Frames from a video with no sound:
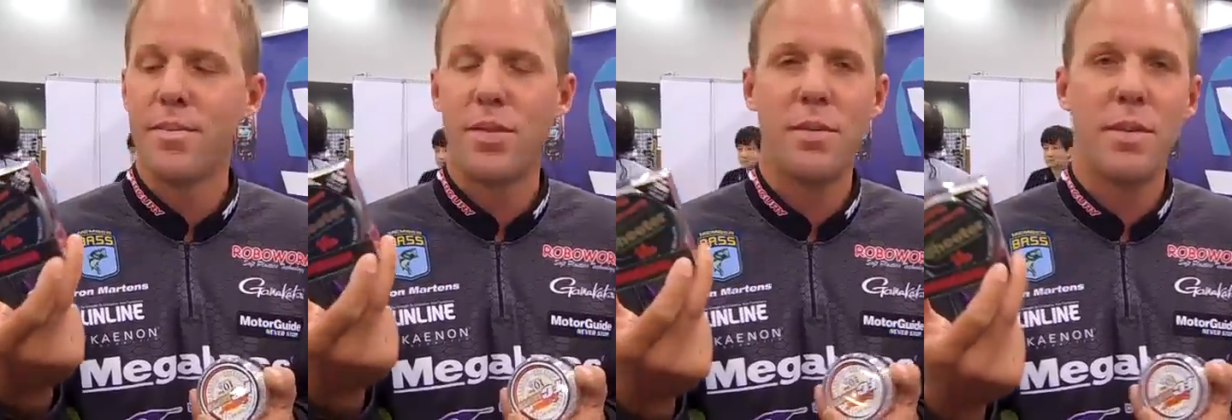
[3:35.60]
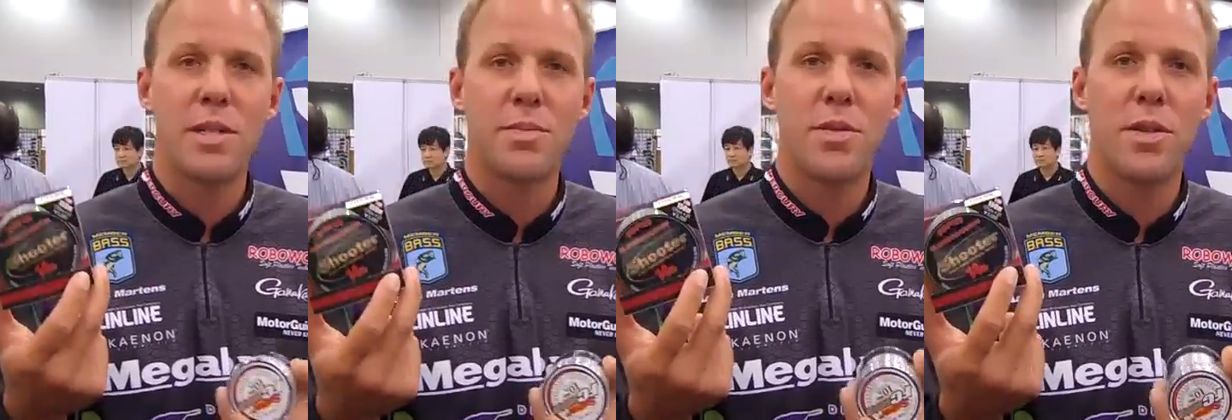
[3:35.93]
pretty
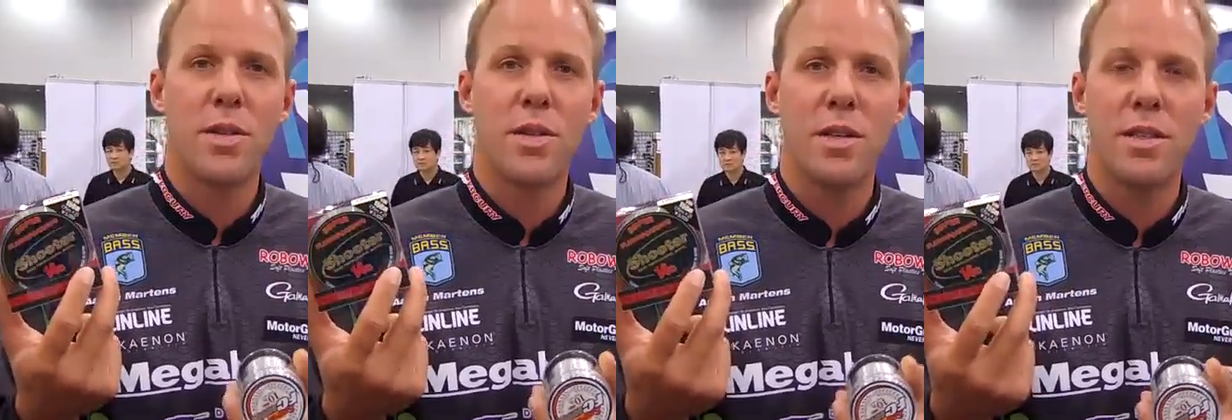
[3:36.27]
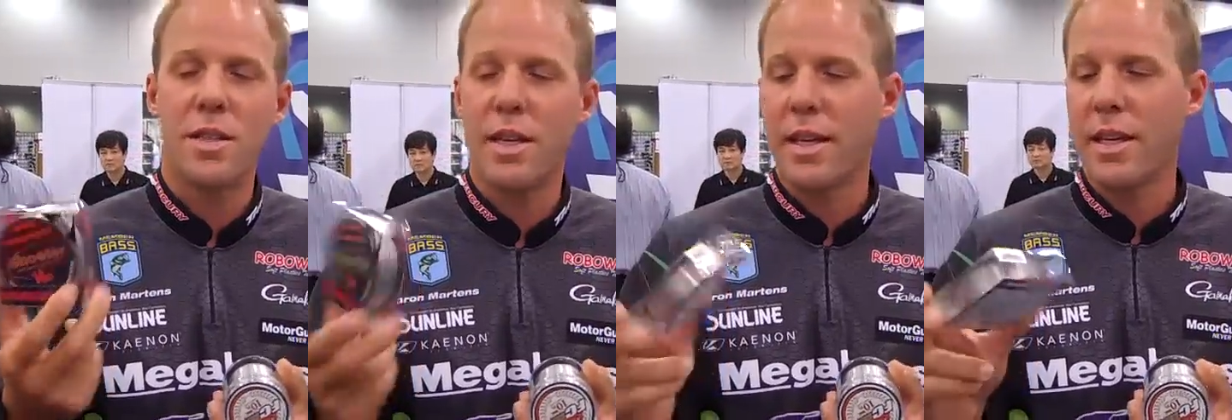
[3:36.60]
much brutal.
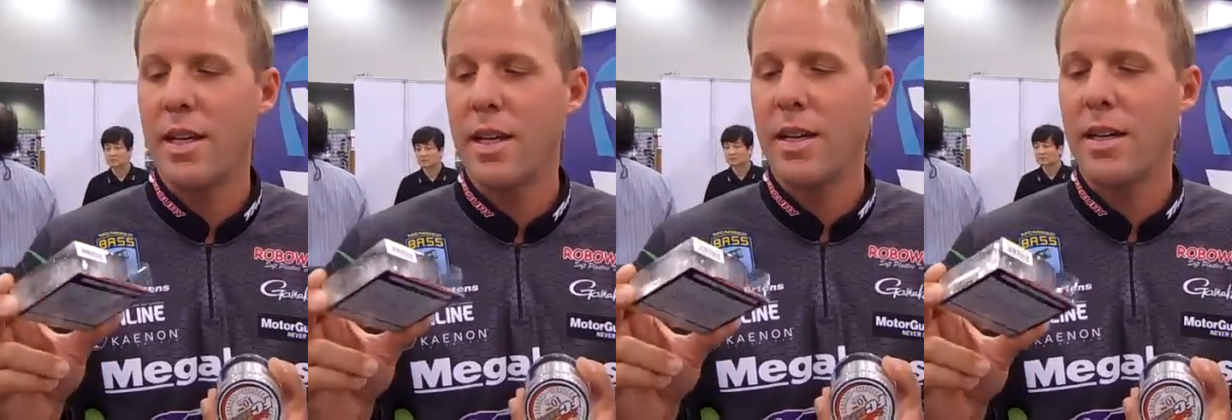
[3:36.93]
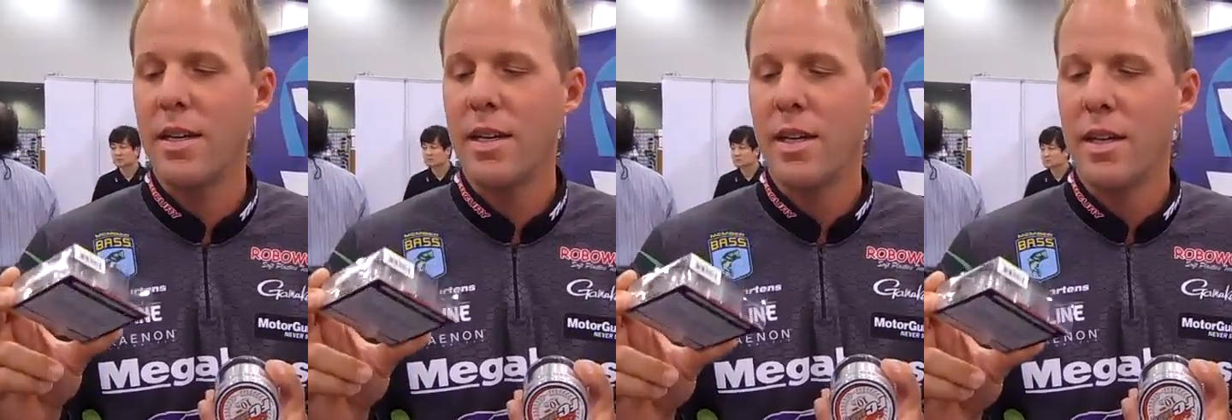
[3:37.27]
It's like,
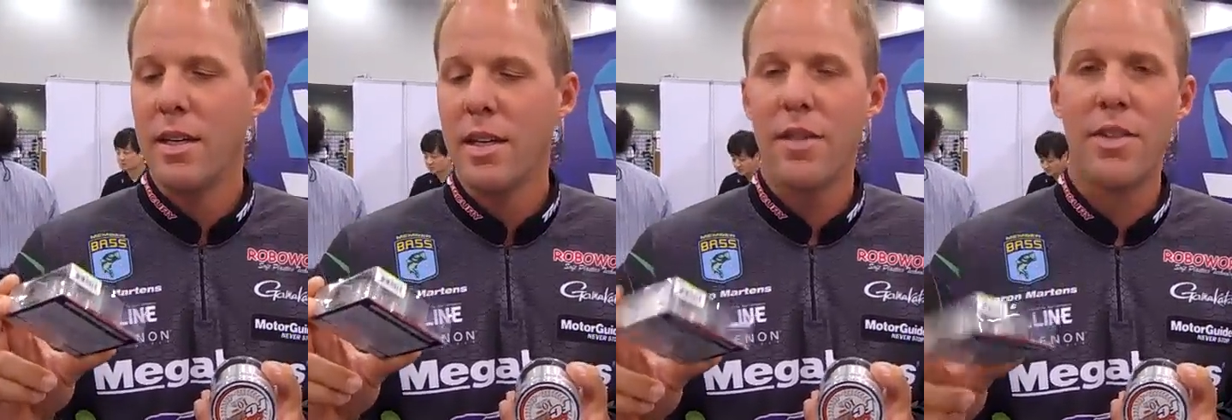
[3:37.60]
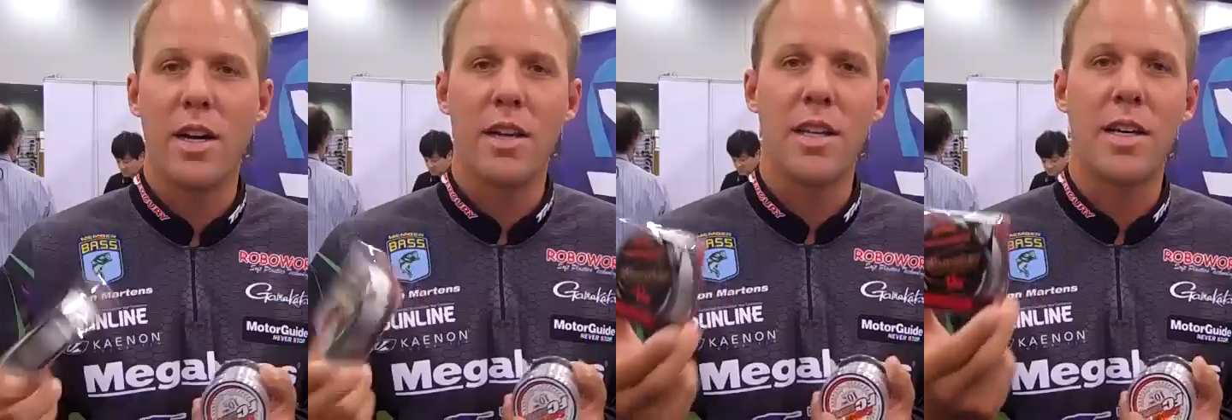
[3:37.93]
even
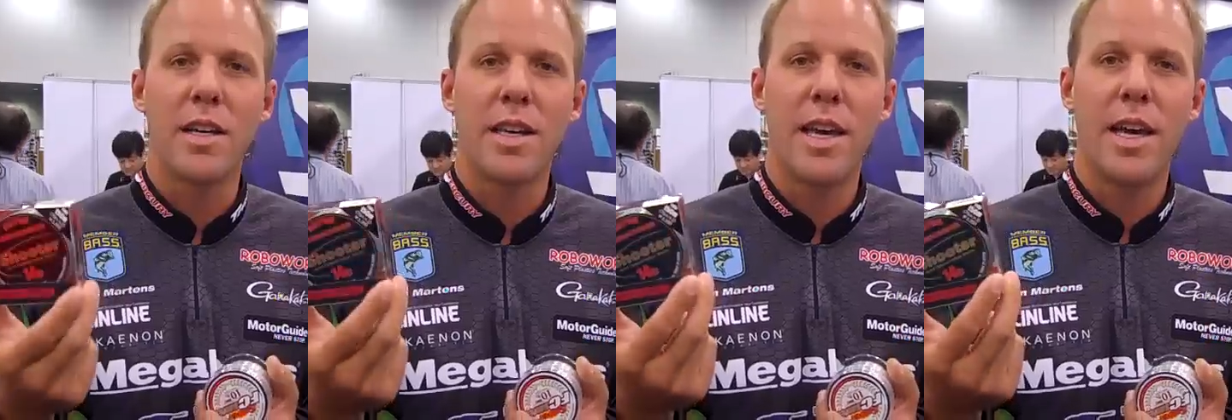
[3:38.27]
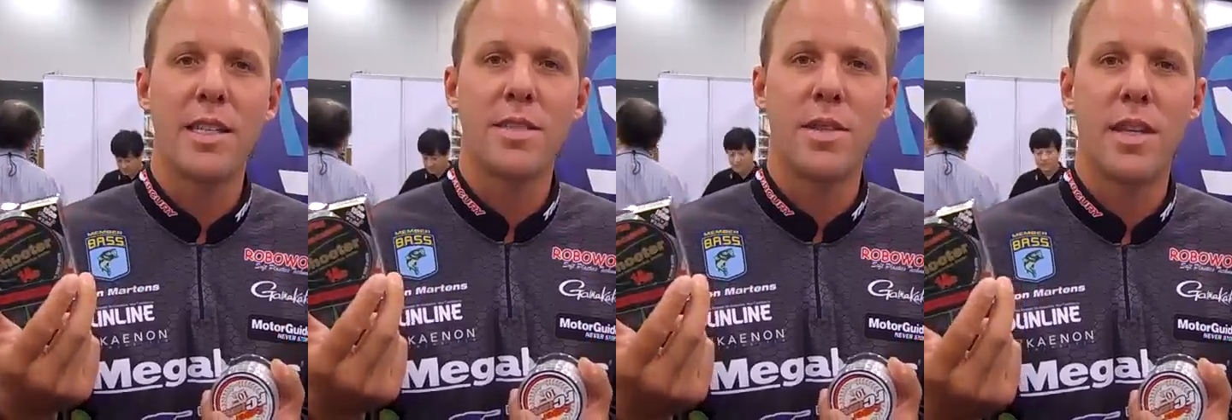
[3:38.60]
on a long
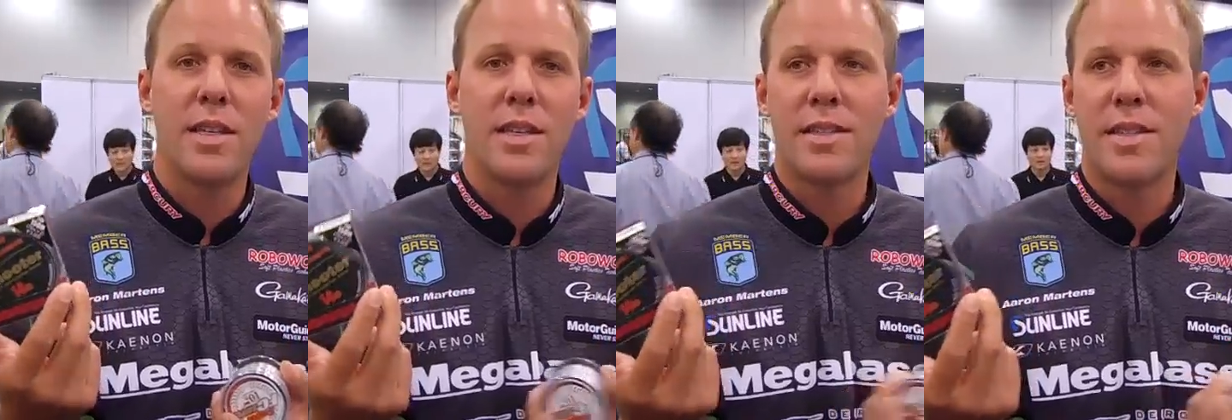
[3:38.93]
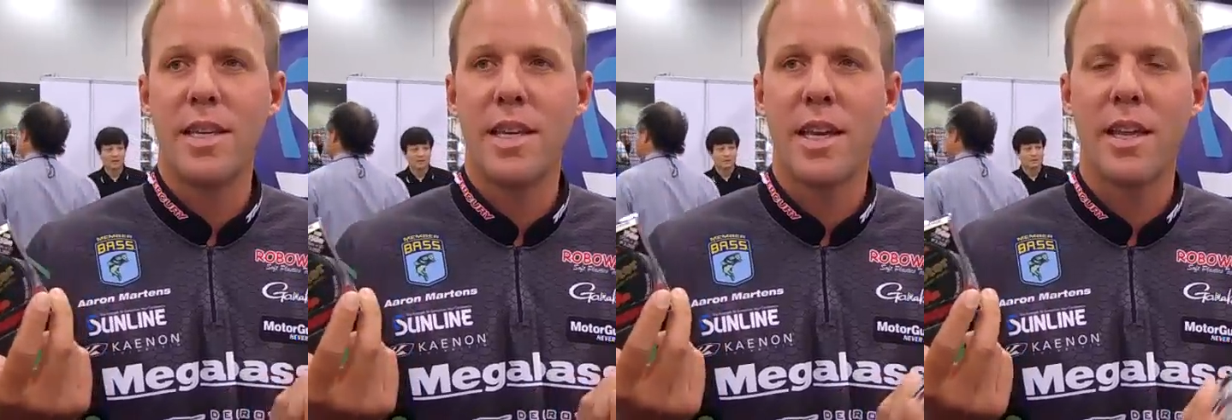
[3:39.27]
cast with,
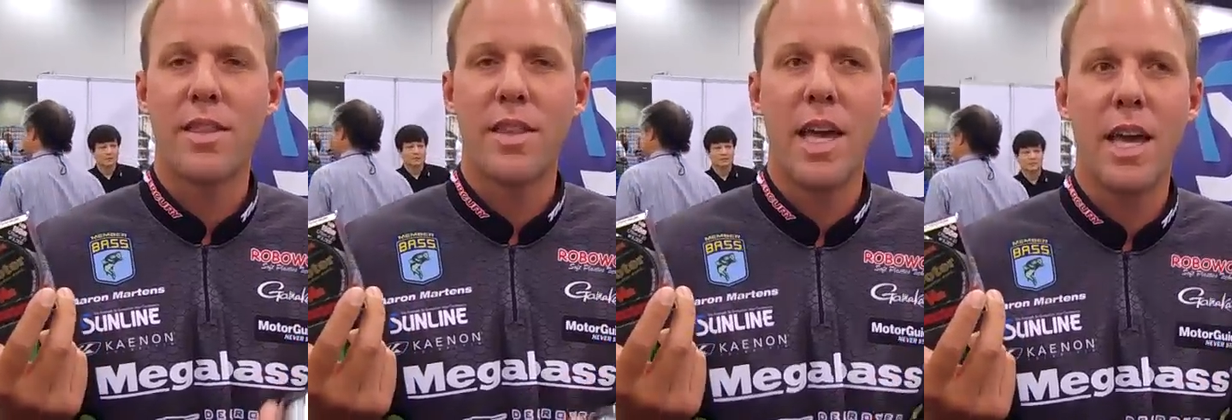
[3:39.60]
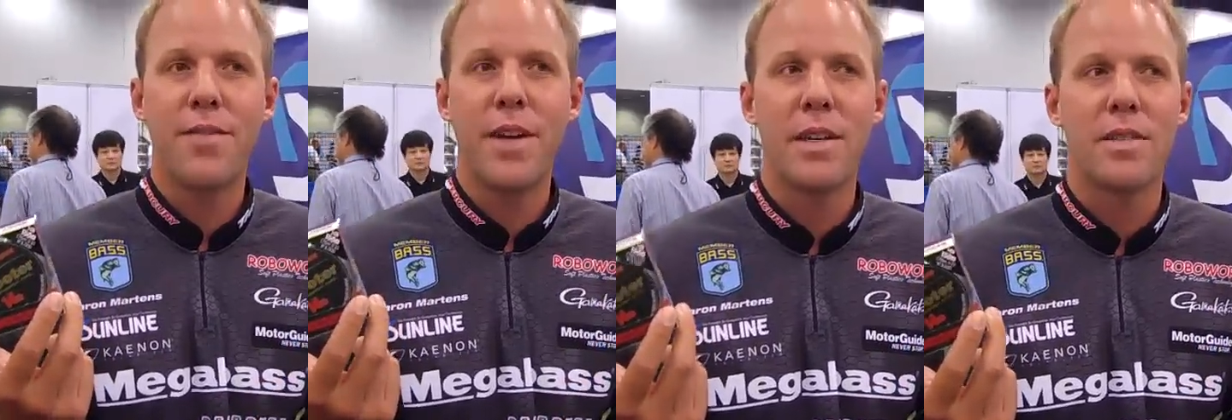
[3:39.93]
say, like a
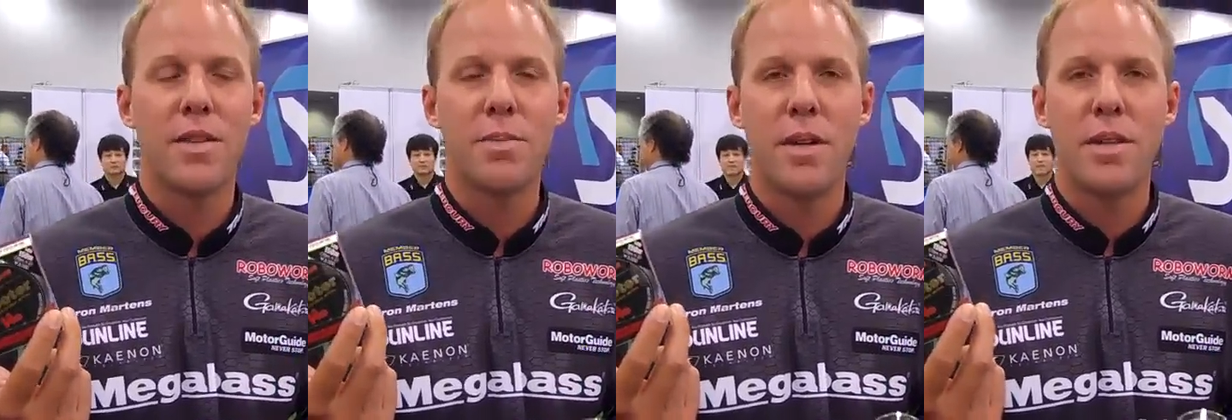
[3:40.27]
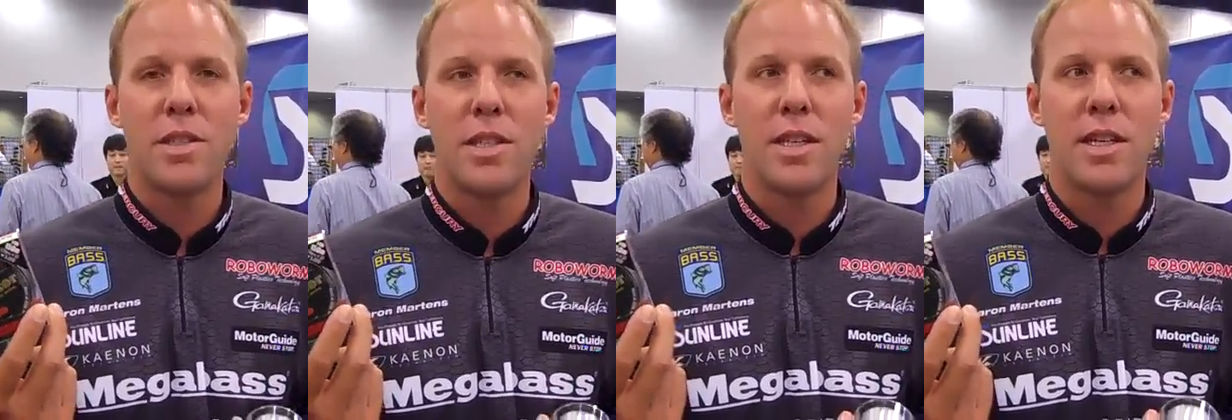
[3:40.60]
half-ounce football
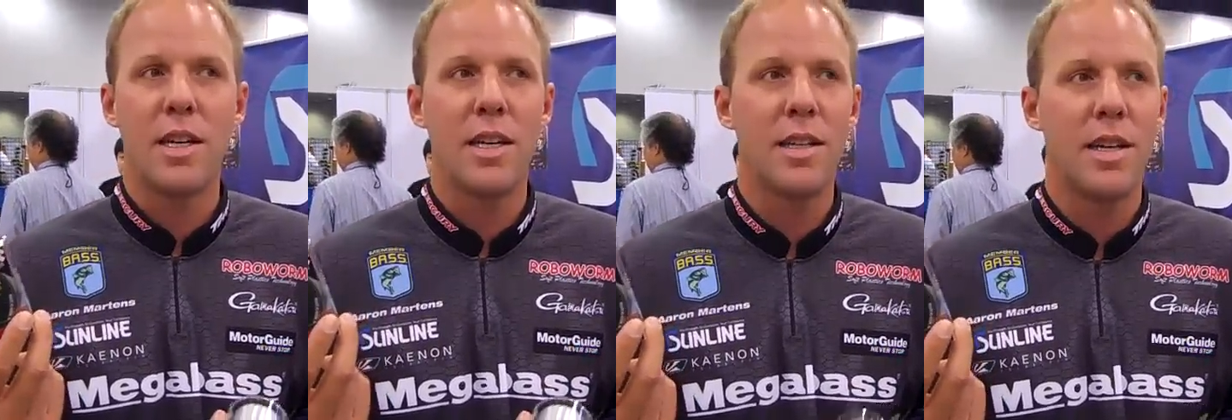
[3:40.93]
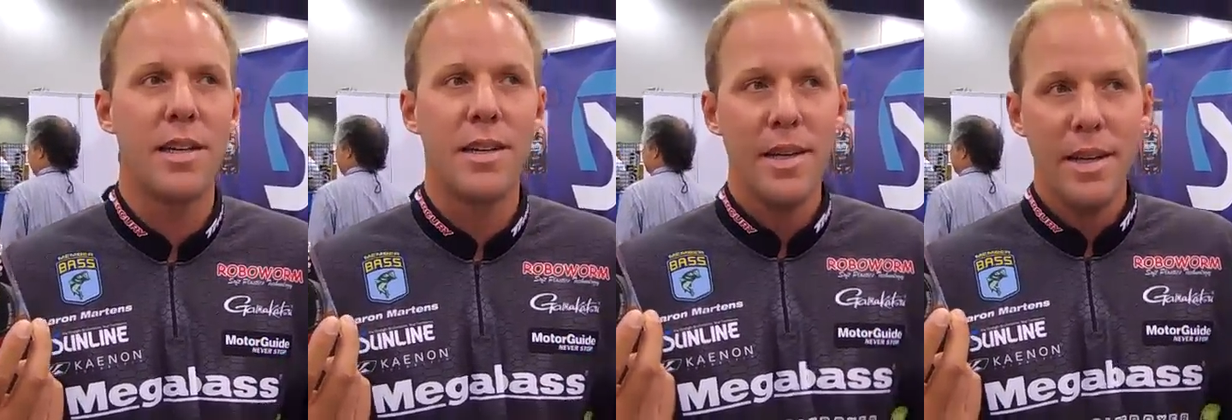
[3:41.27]
jig on
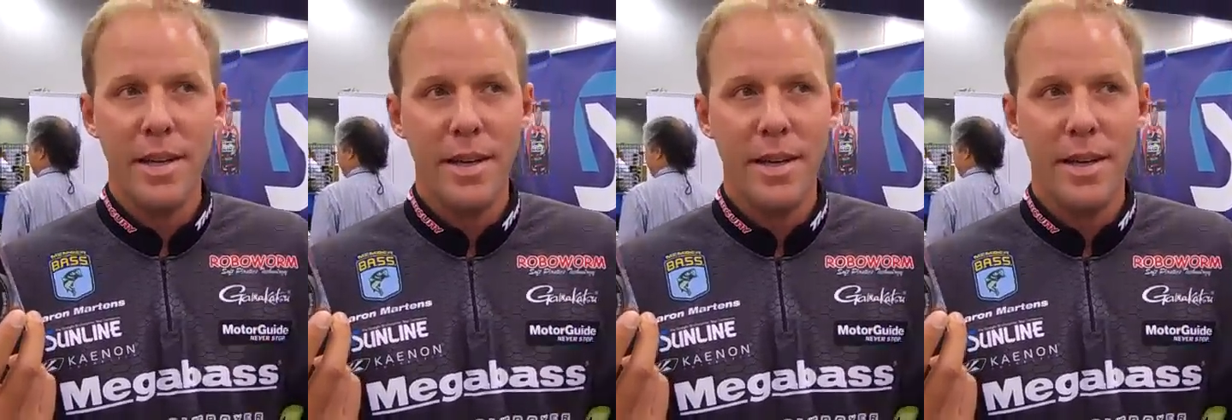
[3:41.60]
a